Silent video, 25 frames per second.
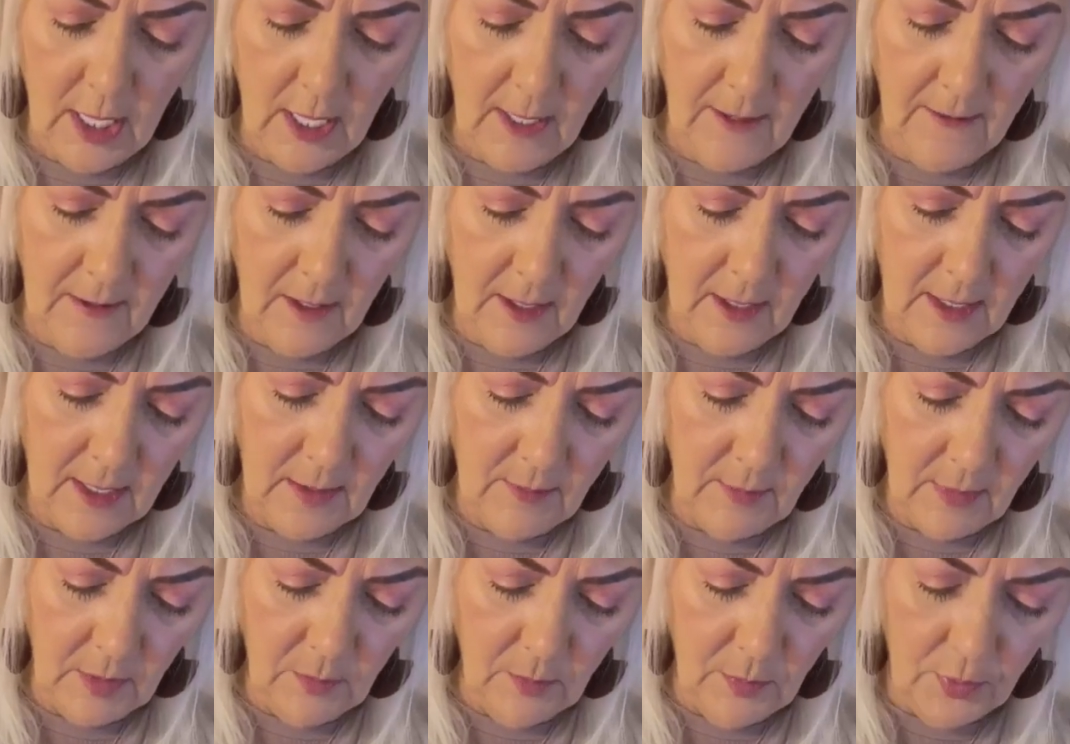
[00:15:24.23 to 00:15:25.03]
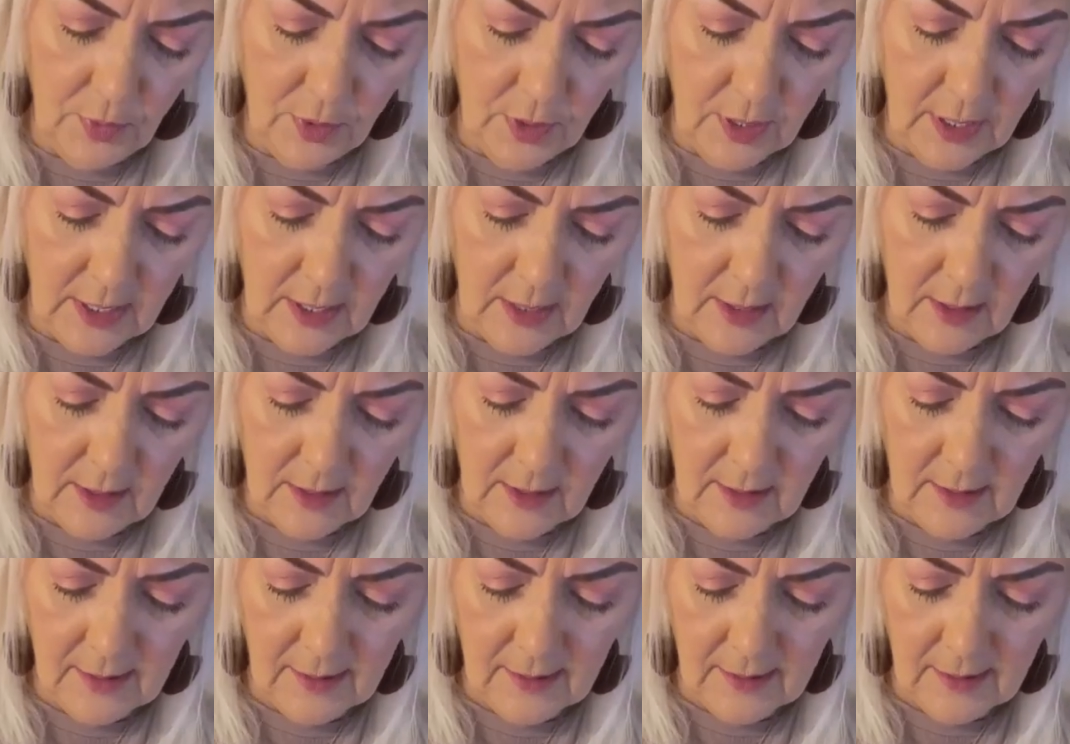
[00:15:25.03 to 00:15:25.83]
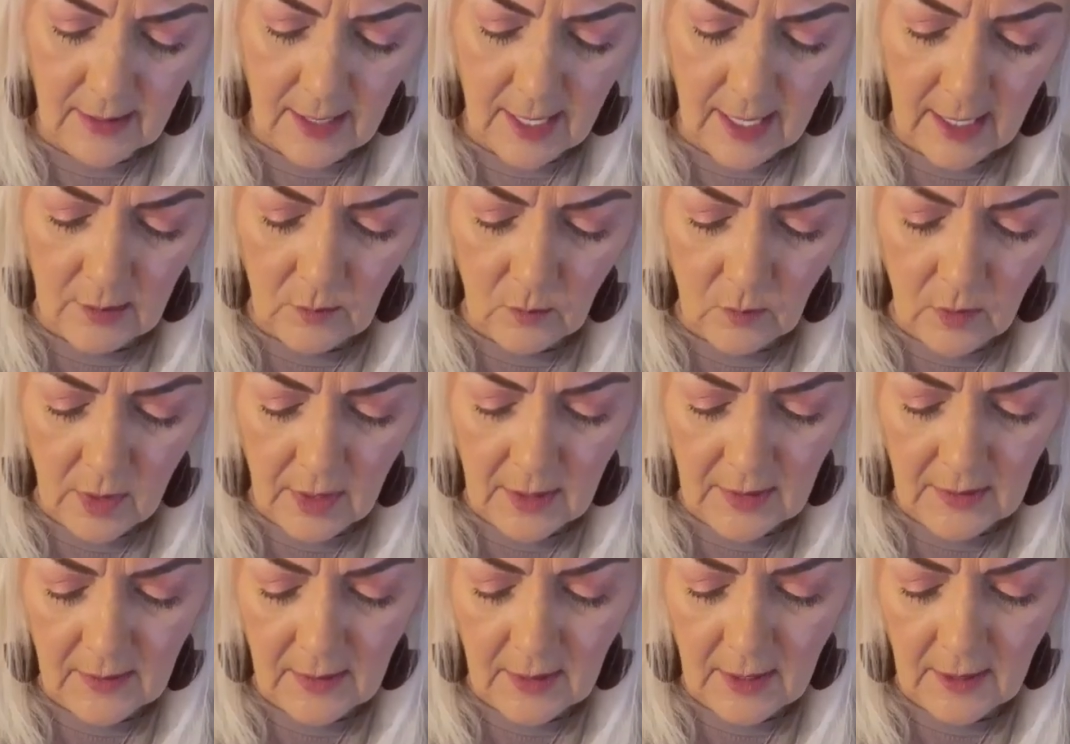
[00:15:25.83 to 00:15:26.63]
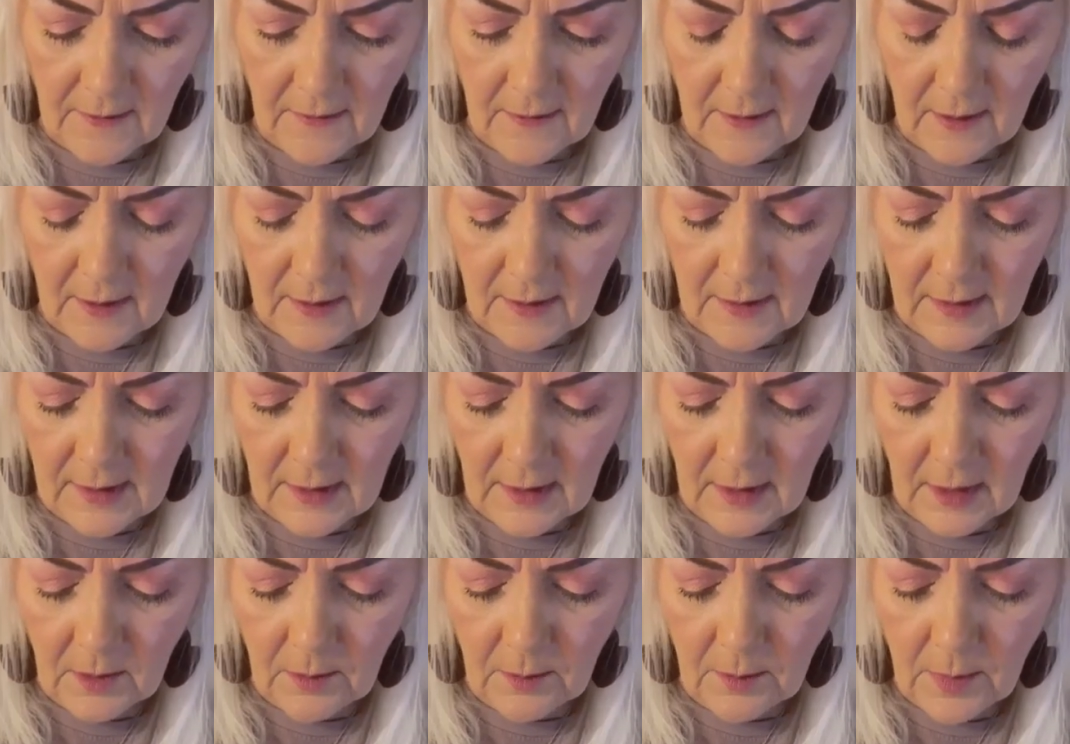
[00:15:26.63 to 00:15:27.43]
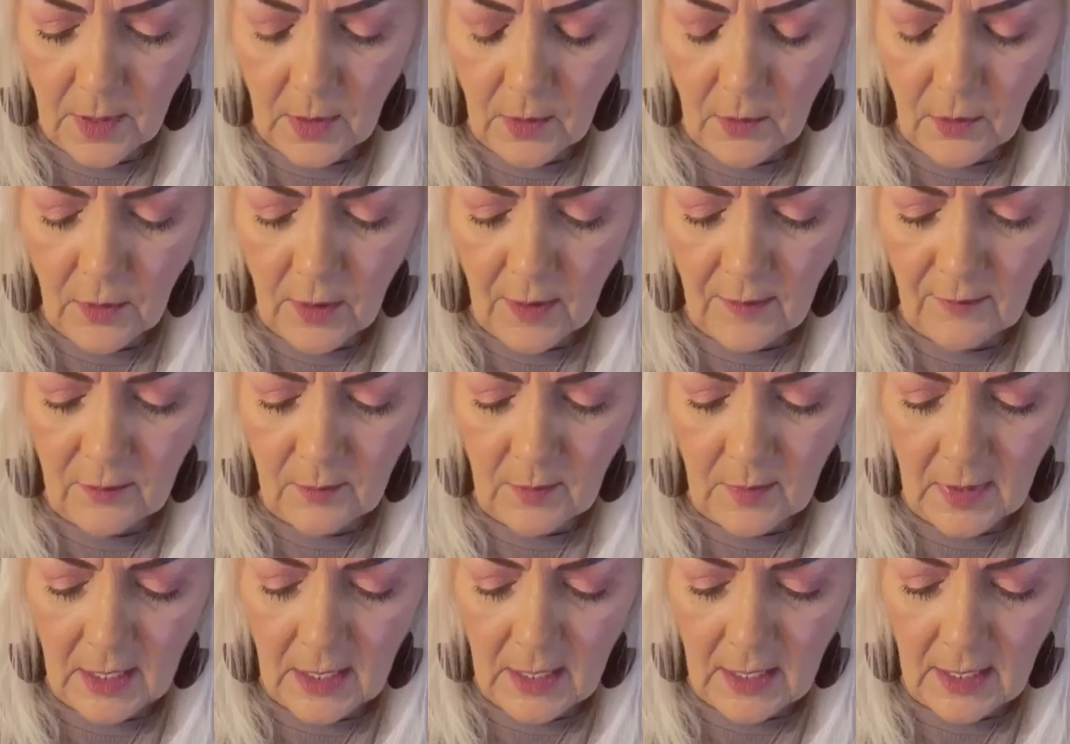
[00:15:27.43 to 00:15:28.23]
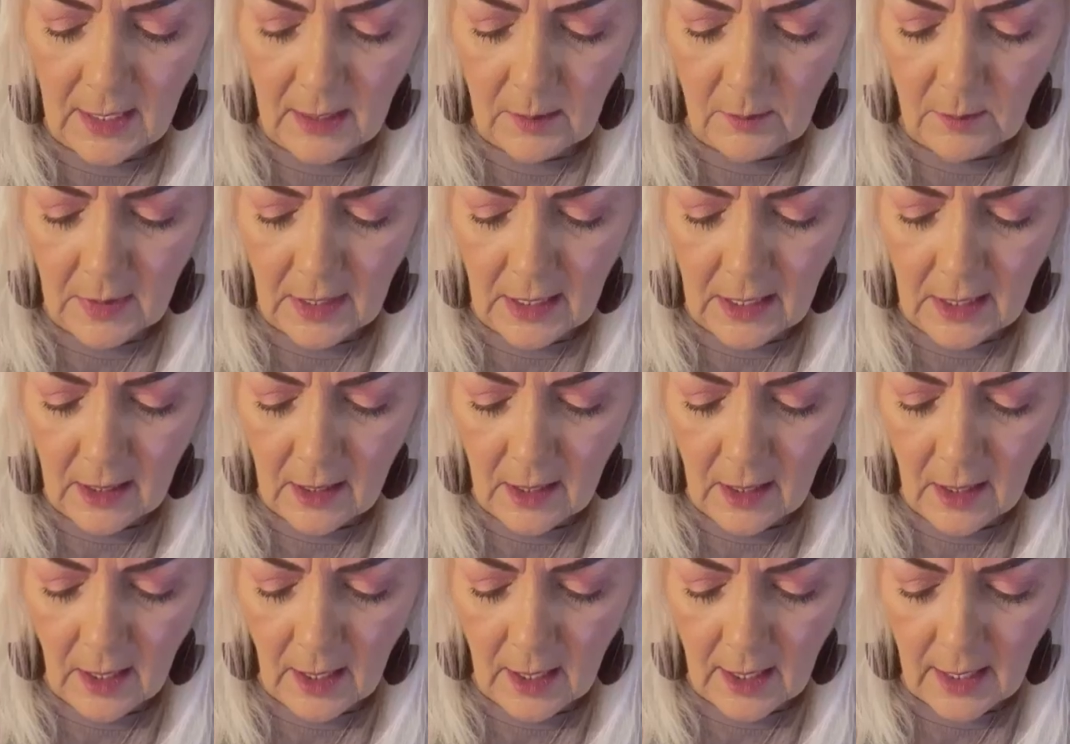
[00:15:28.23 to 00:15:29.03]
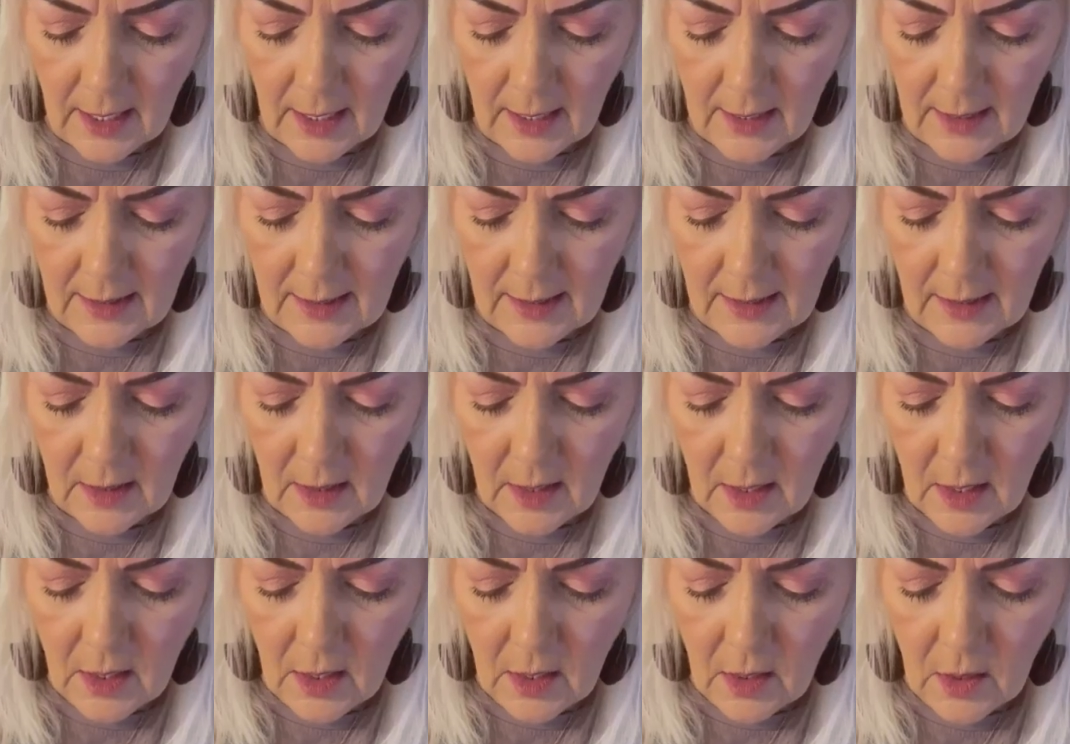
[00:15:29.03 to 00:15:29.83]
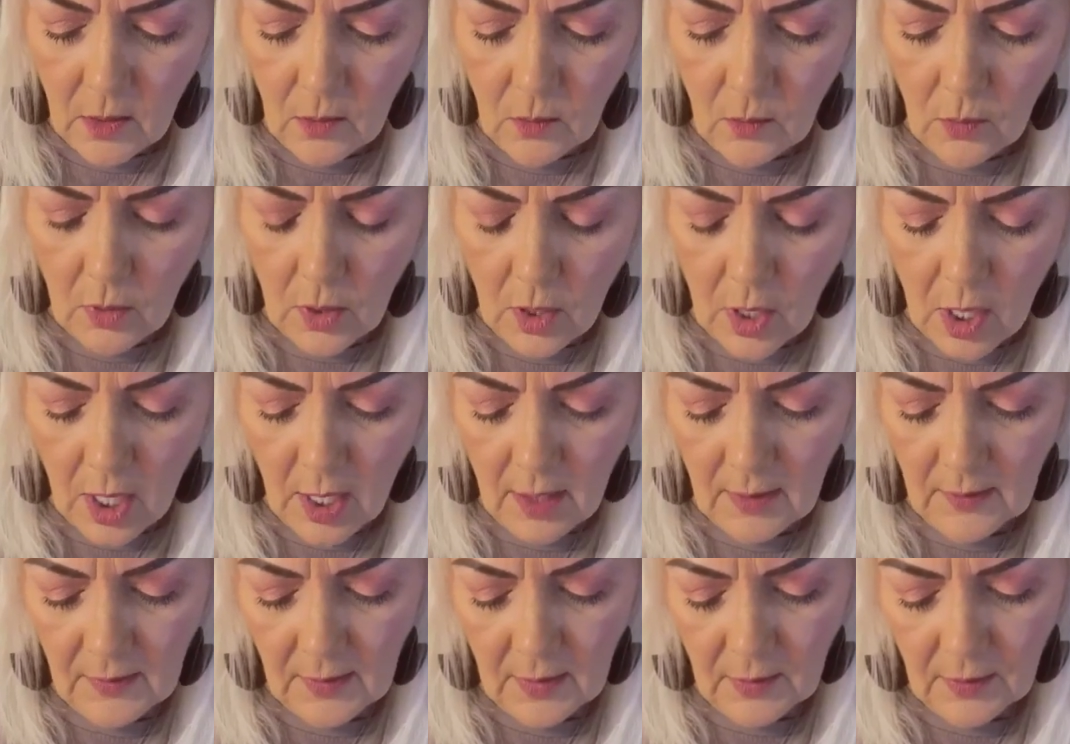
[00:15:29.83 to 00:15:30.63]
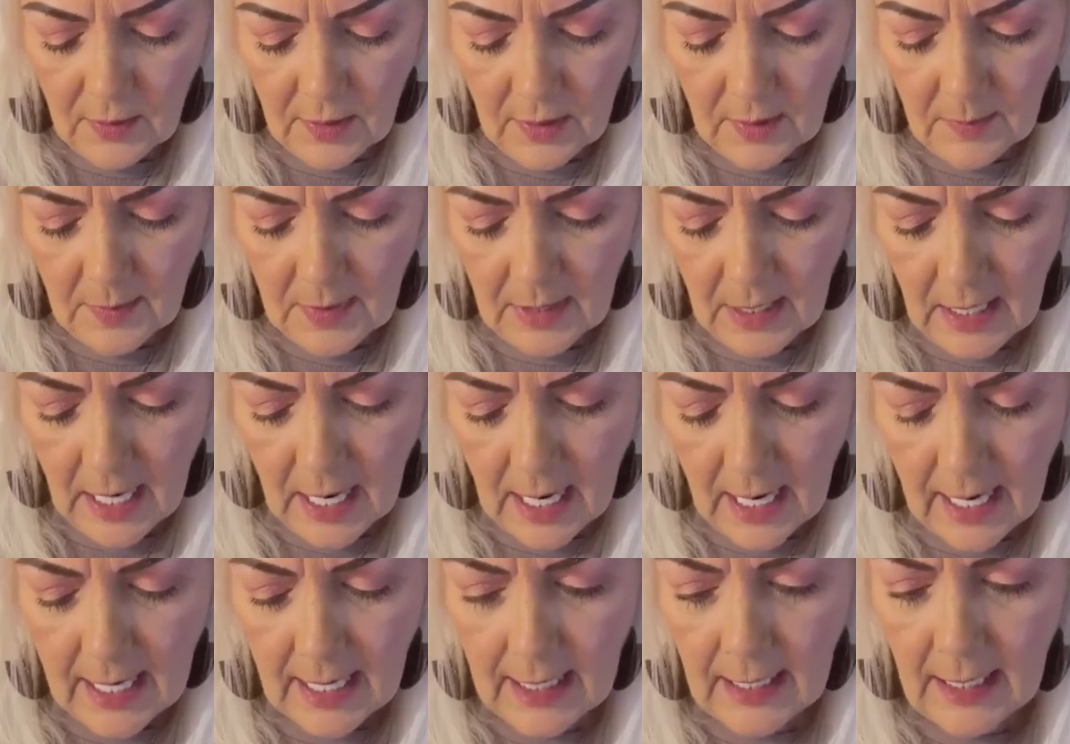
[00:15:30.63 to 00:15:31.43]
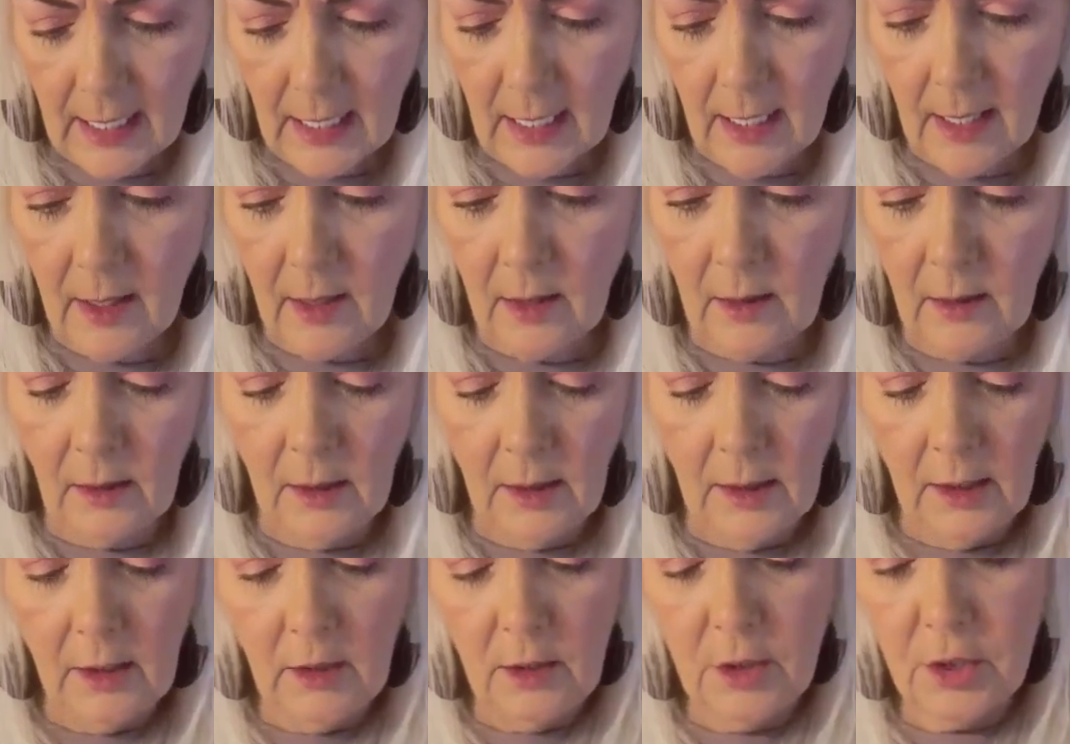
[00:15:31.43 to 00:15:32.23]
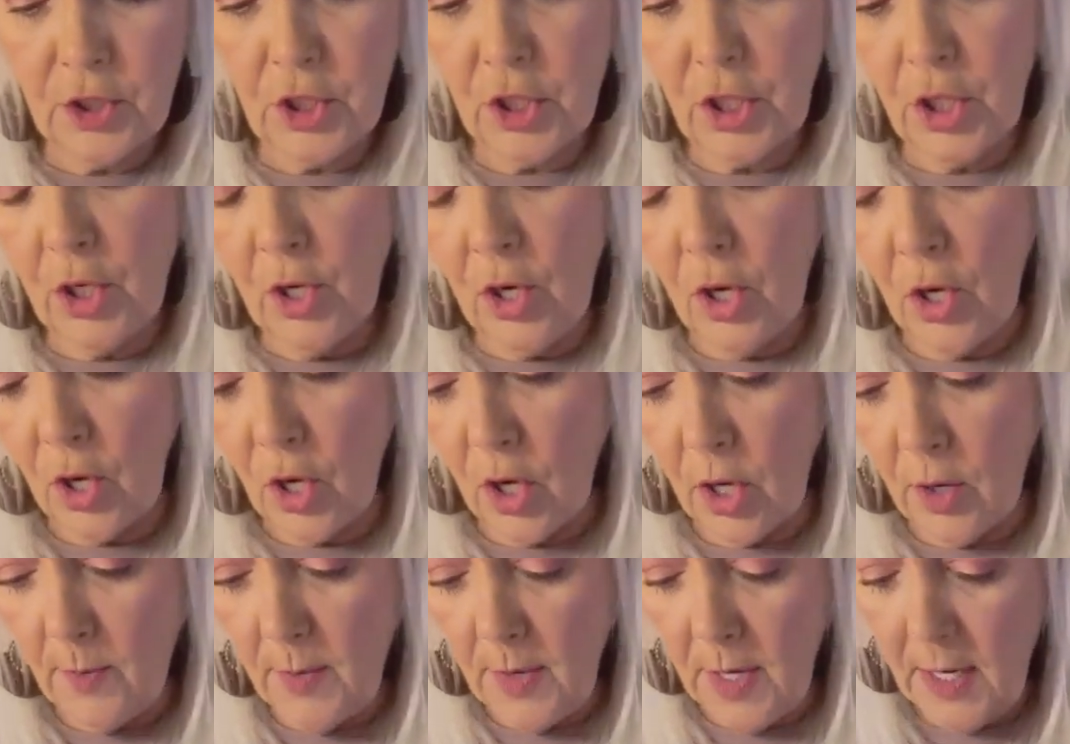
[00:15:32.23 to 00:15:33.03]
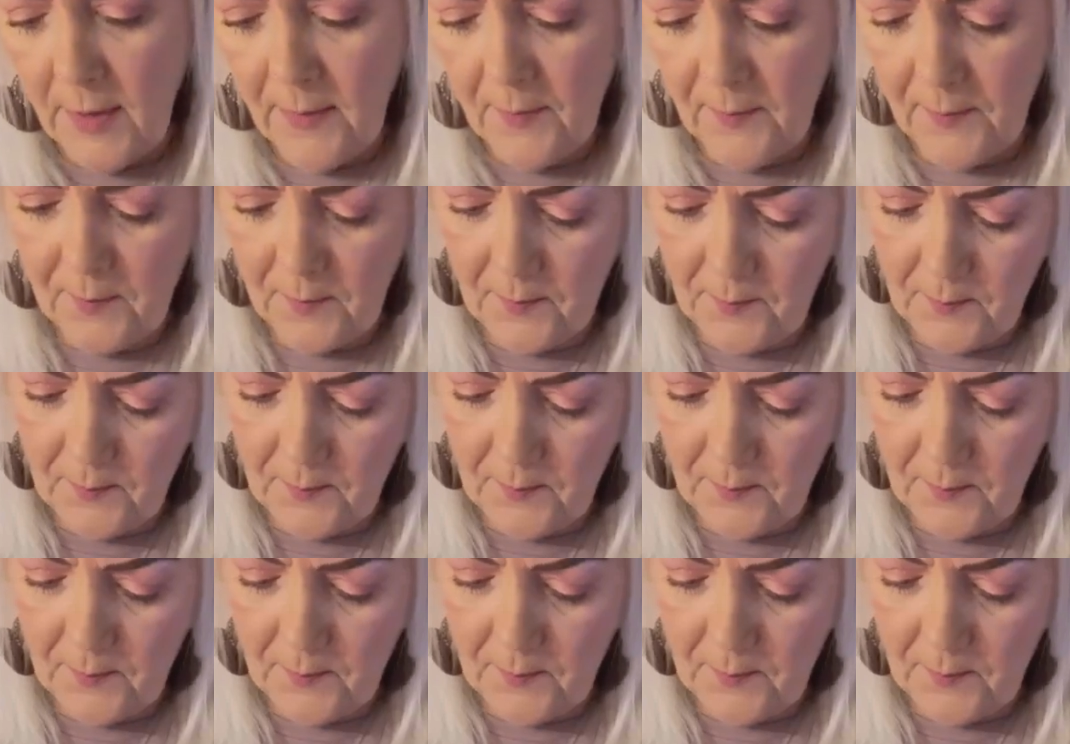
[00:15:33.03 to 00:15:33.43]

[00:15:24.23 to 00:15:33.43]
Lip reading: I think I may put it sideways like this to get both of them in, because we're also going to be hanging a little charm